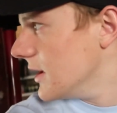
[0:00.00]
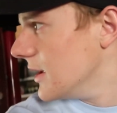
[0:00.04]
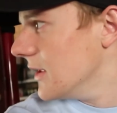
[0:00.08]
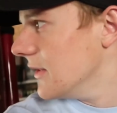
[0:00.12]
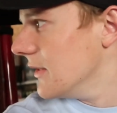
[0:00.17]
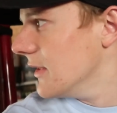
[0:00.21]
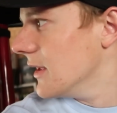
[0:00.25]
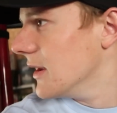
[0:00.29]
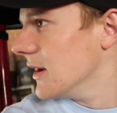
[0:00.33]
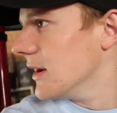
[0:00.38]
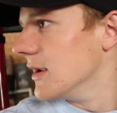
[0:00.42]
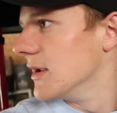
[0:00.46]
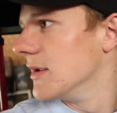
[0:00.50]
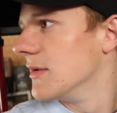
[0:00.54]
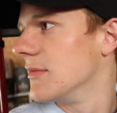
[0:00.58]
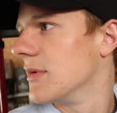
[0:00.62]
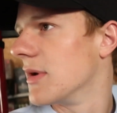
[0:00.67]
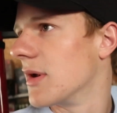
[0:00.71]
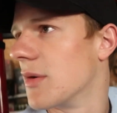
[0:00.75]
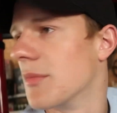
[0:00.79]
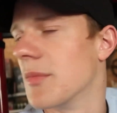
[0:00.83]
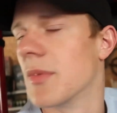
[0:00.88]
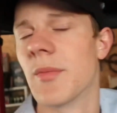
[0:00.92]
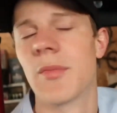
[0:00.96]
And then it,
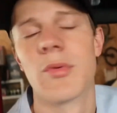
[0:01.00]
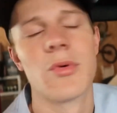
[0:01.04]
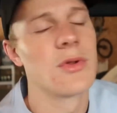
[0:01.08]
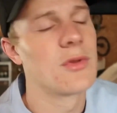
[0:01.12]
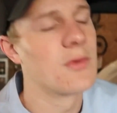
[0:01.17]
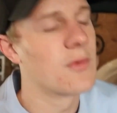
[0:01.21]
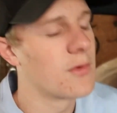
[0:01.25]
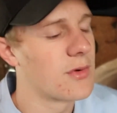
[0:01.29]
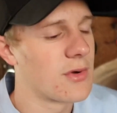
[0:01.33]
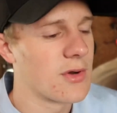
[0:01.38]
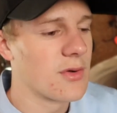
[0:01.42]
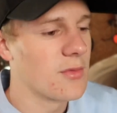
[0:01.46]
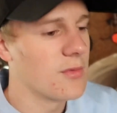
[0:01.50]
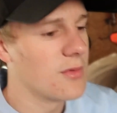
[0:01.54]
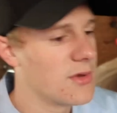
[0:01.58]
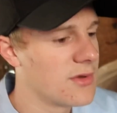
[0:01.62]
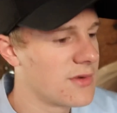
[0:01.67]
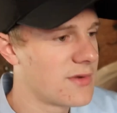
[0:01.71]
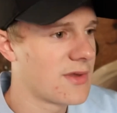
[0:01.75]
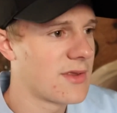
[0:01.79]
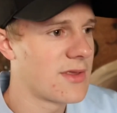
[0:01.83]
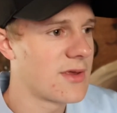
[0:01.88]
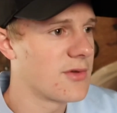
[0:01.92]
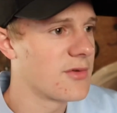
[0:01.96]
I don't remember what torque it
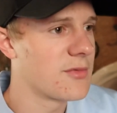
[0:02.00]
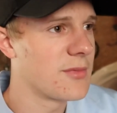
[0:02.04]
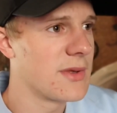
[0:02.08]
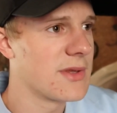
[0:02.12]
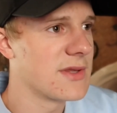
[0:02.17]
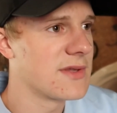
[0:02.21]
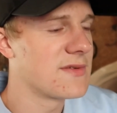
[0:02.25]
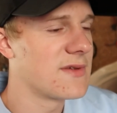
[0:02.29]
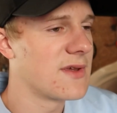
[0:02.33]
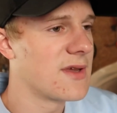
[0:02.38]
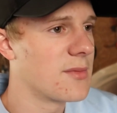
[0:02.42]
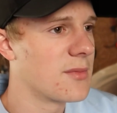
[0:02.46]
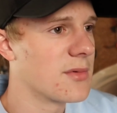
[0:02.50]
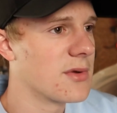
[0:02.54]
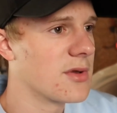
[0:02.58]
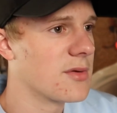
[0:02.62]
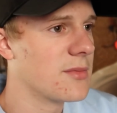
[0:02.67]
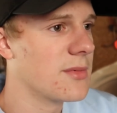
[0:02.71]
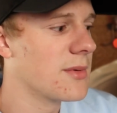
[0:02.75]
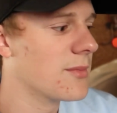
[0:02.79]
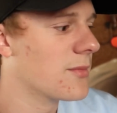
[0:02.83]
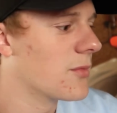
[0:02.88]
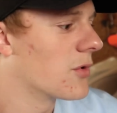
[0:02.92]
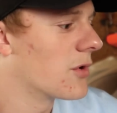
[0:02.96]
was. I think it was about the same or a
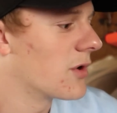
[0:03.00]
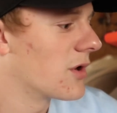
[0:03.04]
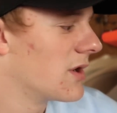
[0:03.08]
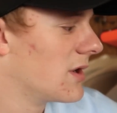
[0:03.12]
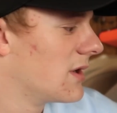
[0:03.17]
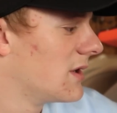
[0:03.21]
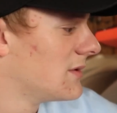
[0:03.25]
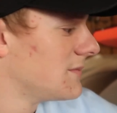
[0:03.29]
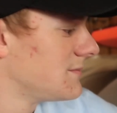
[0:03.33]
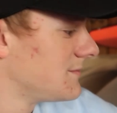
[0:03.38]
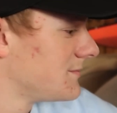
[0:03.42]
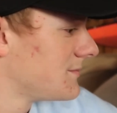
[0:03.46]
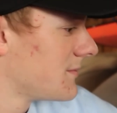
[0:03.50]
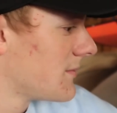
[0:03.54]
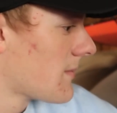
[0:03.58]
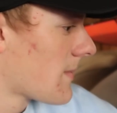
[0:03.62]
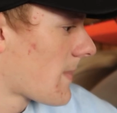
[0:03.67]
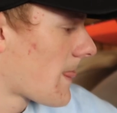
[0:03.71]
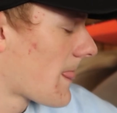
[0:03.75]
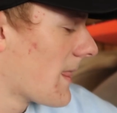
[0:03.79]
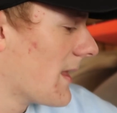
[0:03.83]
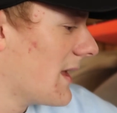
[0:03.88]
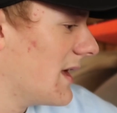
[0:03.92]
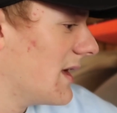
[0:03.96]
little bit more.
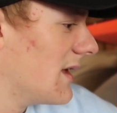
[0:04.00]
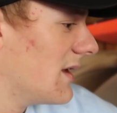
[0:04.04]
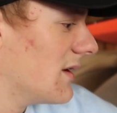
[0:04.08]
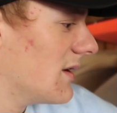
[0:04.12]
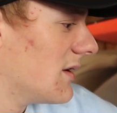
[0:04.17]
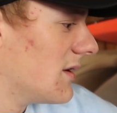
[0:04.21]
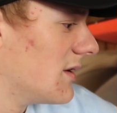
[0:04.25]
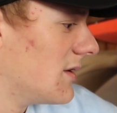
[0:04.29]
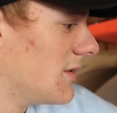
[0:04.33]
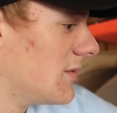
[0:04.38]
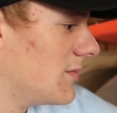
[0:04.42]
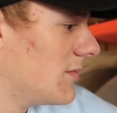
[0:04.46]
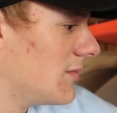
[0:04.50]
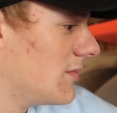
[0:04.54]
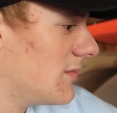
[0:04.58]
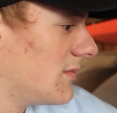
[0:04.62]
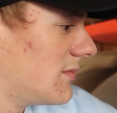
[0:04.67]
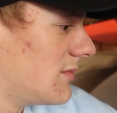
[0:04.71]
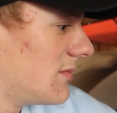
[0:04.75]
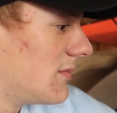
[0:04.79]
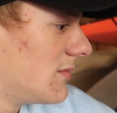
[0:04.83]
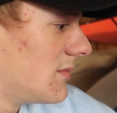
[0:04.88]
And um,